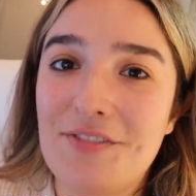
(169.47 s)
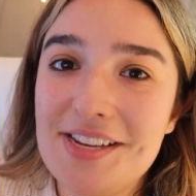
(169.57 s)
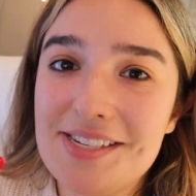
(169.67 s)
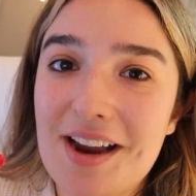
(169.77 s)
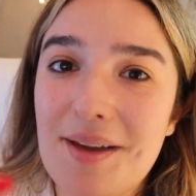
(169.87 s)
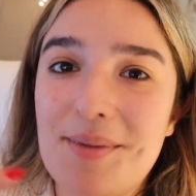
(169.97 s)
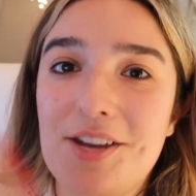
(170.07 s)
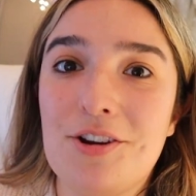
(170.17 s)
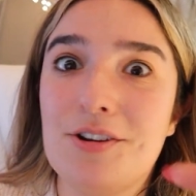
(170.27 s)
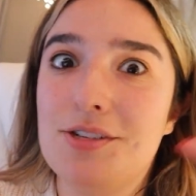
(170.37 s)
FaceTime
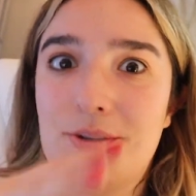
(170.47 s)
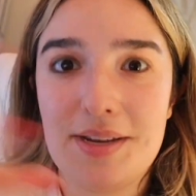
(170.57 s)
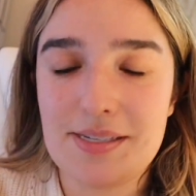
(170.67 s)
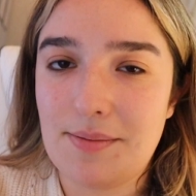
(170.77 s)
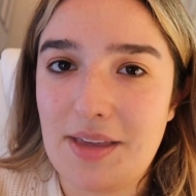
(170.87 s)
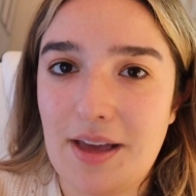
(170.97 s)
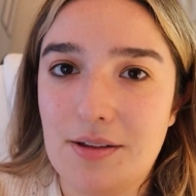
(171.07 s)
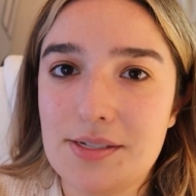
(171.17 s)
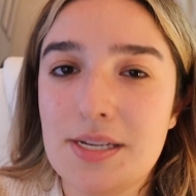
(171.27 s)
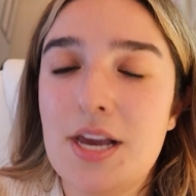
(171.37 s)
and you're doing something
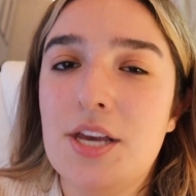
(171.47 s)
else.